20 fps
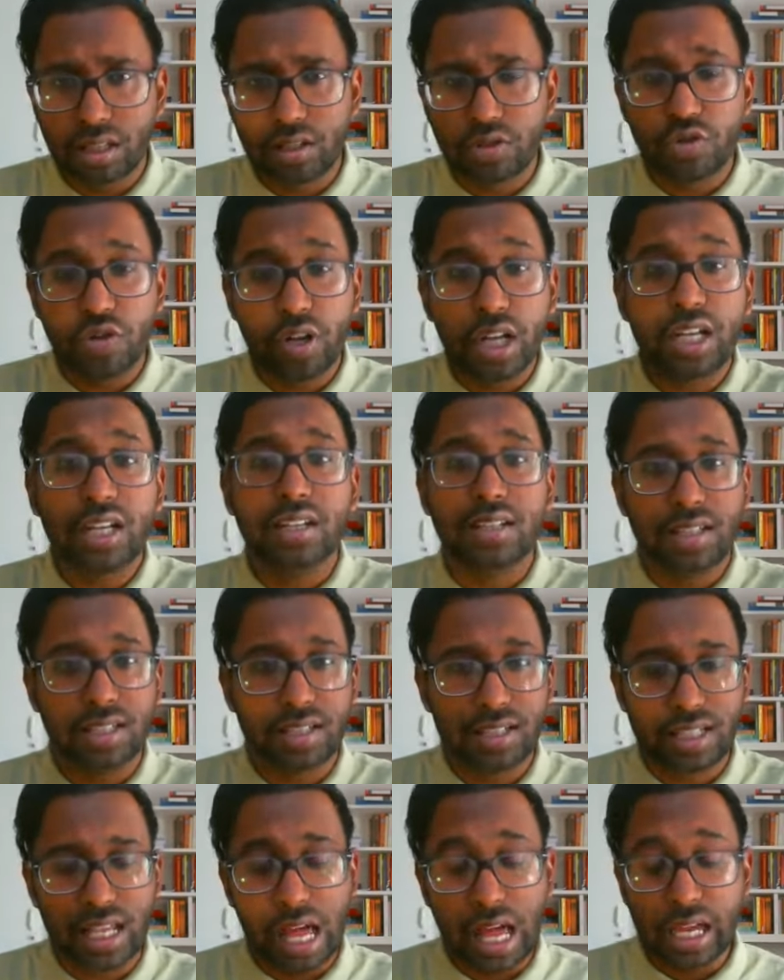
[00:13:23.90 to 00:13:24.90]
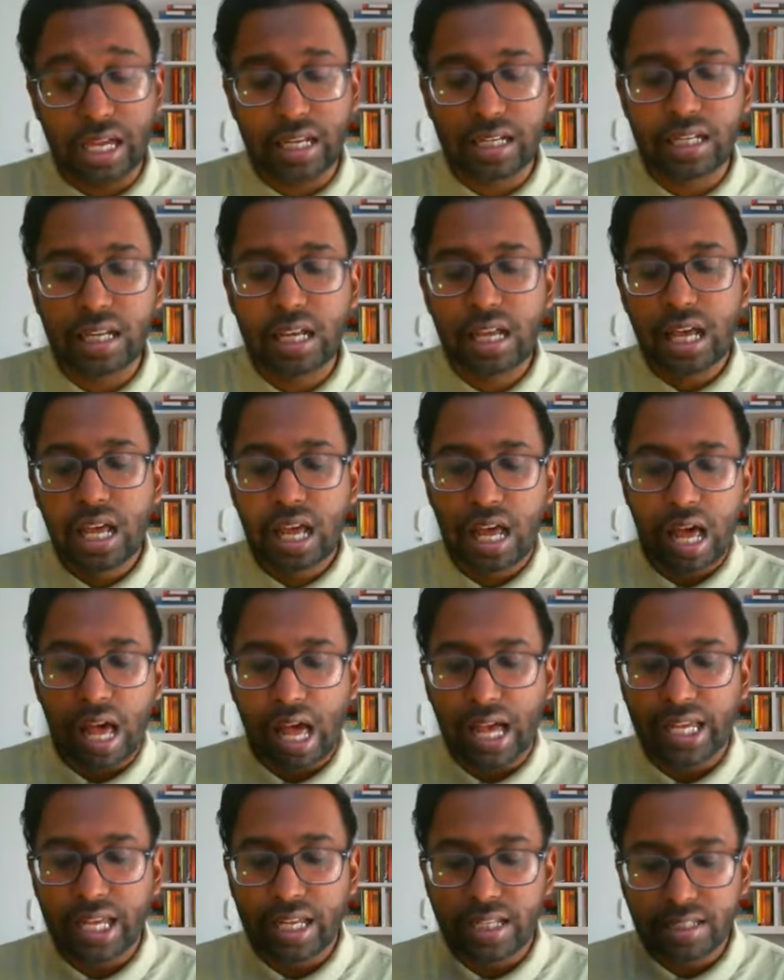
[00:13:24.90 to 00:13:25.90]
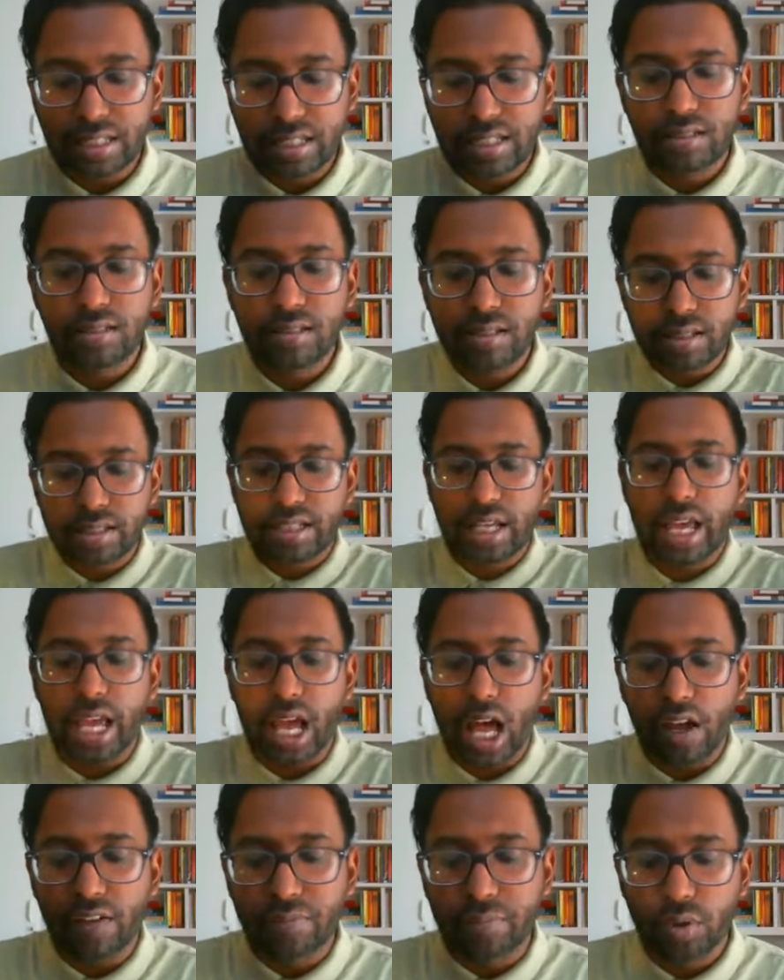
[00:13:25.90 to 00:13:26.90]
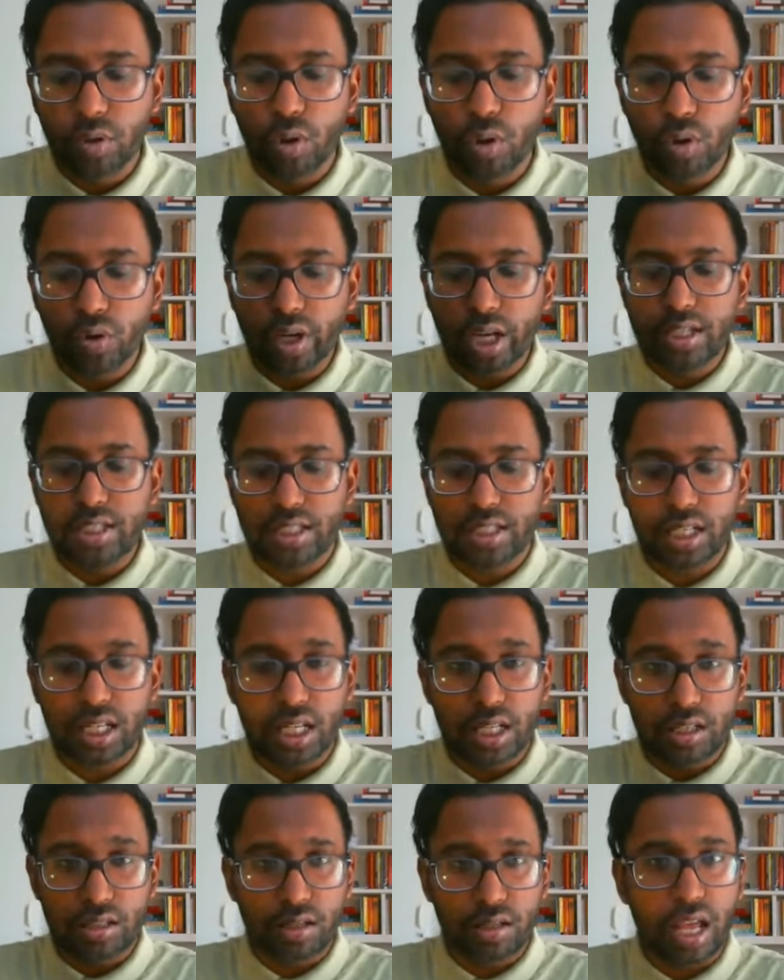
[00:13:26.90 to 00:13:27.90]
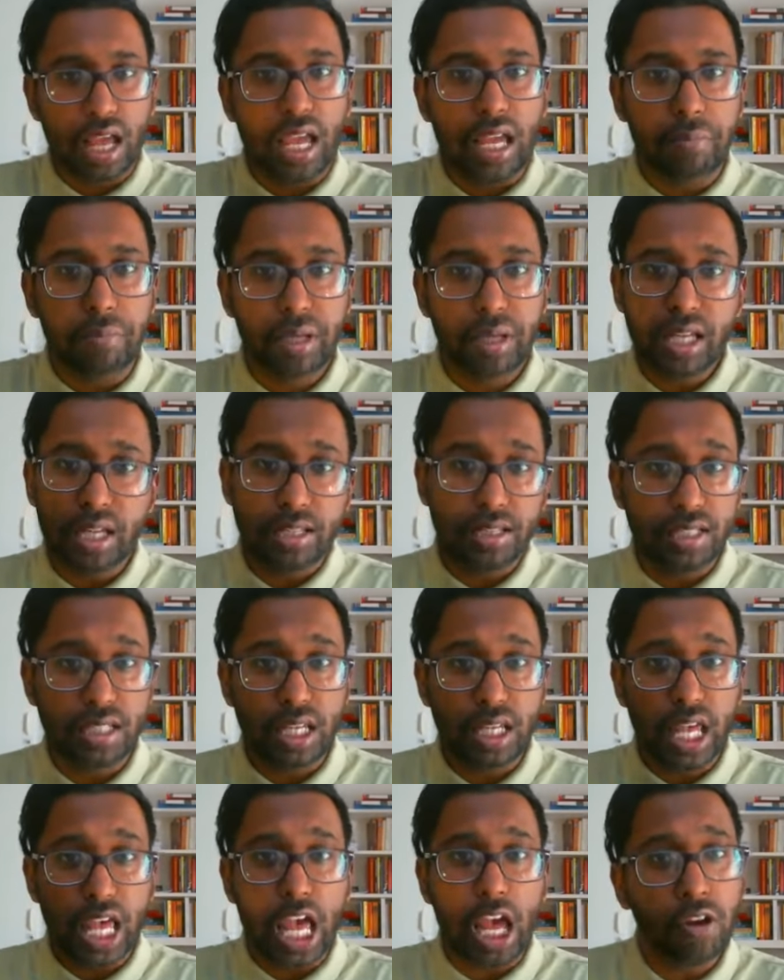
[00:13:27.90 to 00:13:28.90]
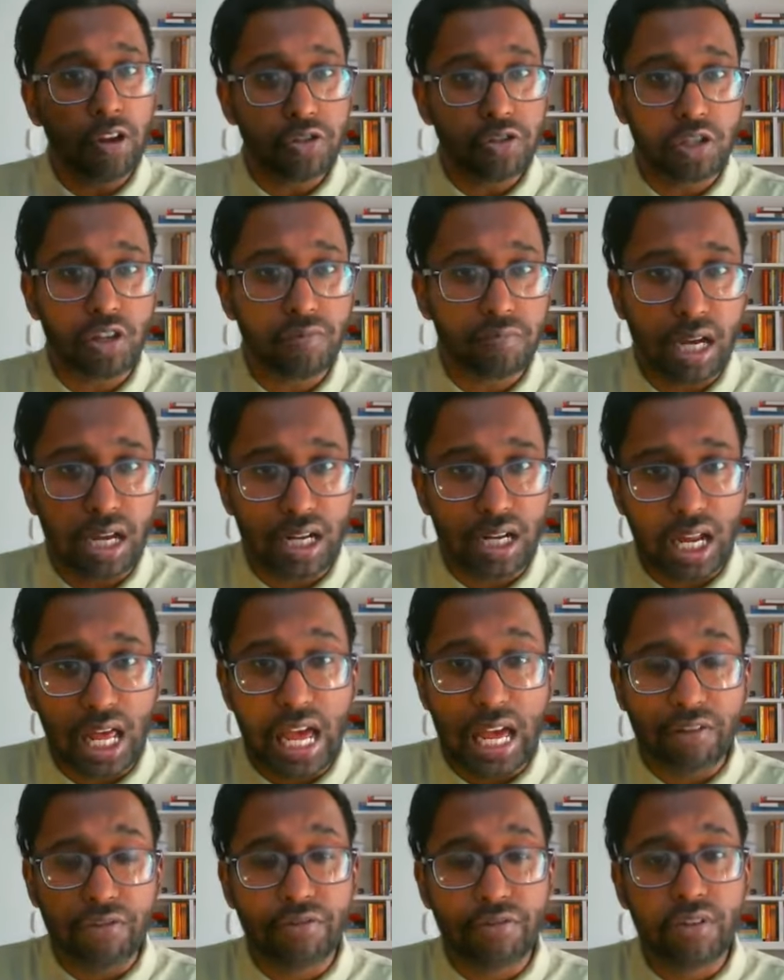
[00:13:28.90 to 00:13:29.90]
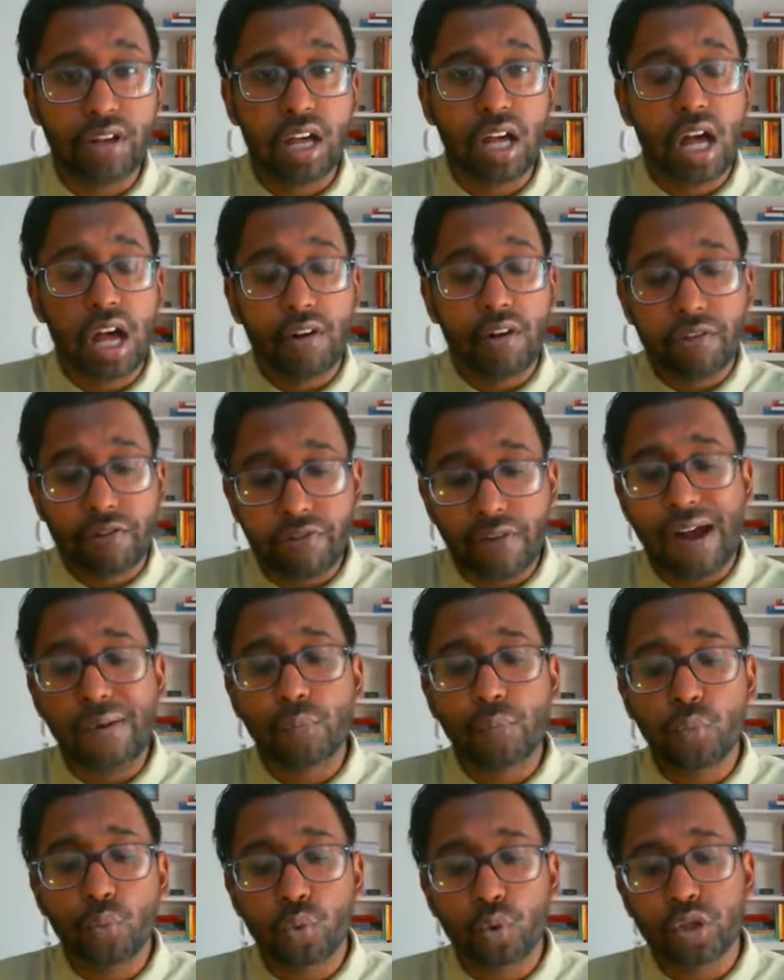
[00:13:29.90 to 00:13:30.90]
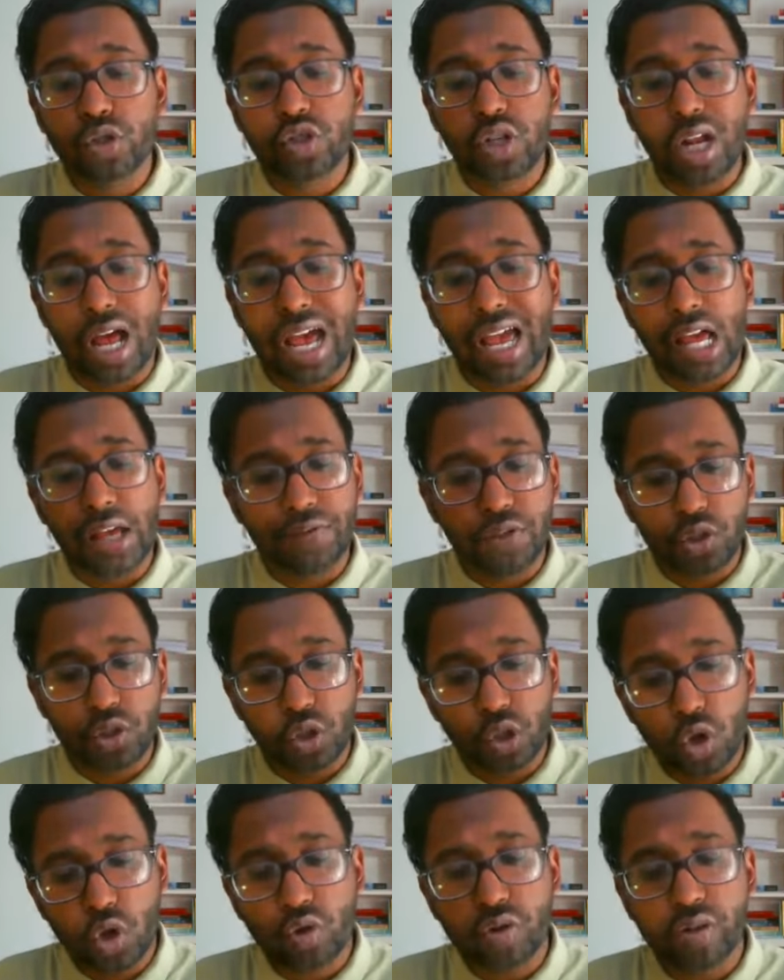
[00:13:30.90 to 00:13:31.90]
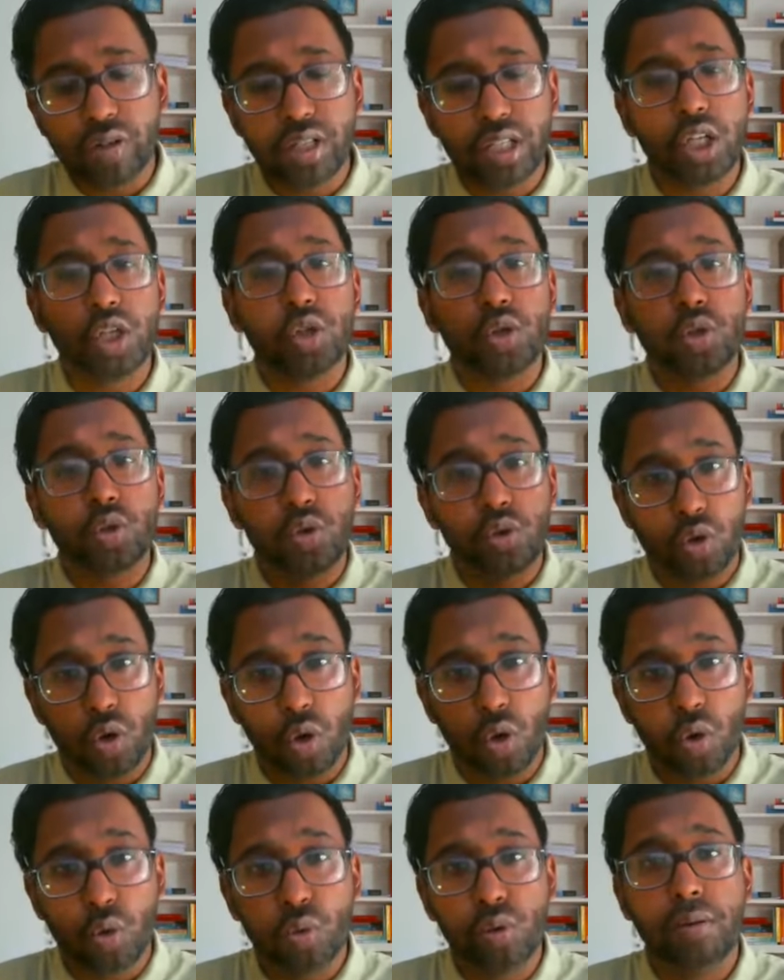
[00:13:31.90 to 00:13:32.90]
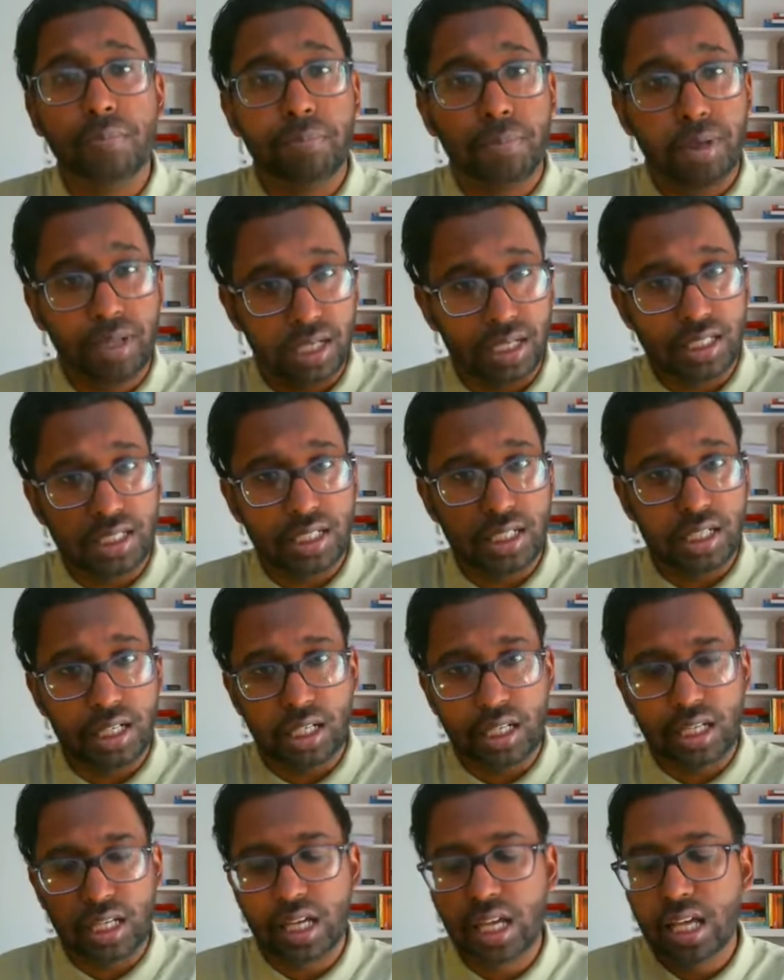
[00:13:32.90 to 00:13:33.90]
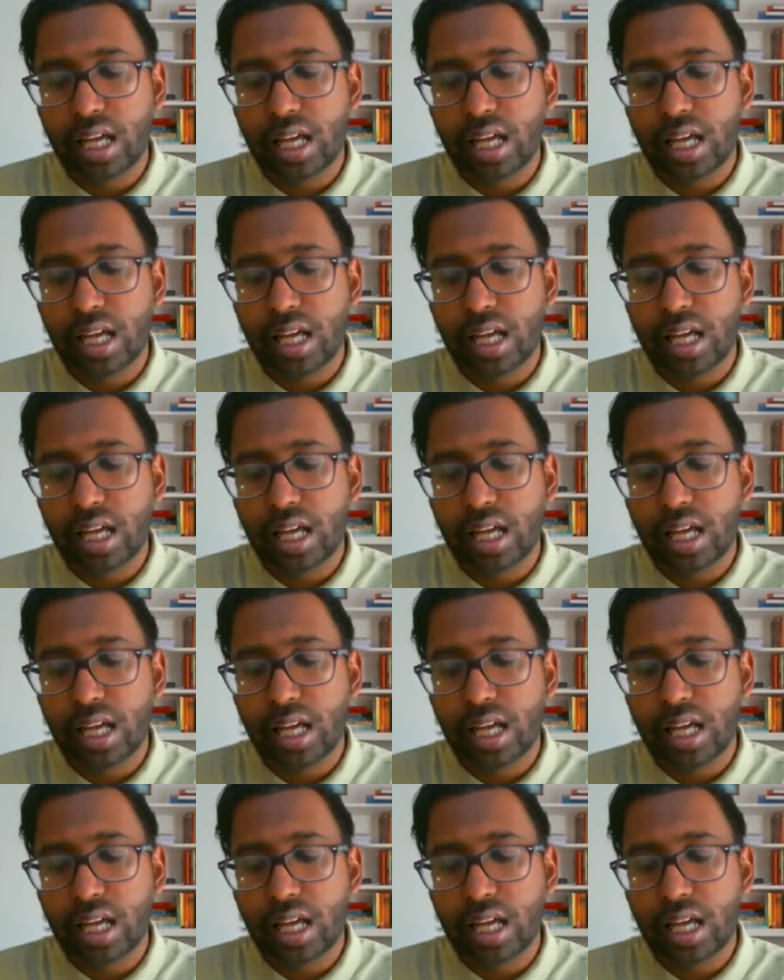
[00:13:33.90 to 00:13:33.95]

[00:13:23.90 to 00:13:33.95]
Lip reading: triggers aside, I can still say I've progressed in A, B, and C areas of my life, from which I have security to grow personally.